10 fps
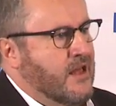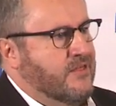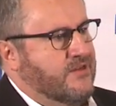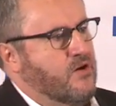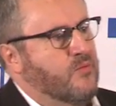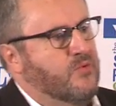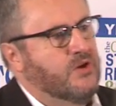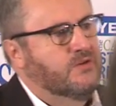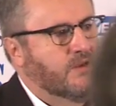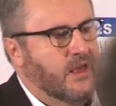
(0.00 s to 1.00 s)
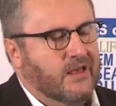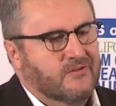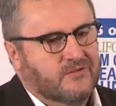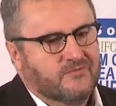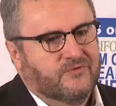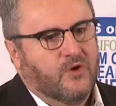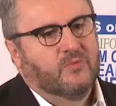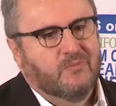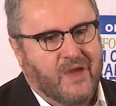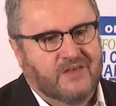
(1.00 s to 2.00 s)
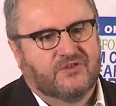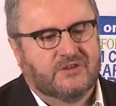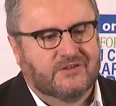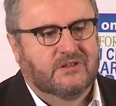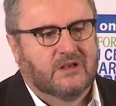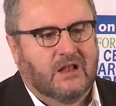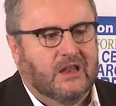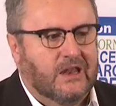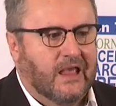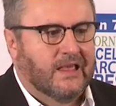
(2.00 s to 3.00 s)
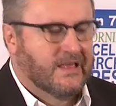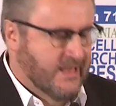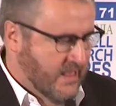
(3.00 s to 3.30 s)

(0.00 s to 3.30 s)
a therapeutic from the bench into the clinic.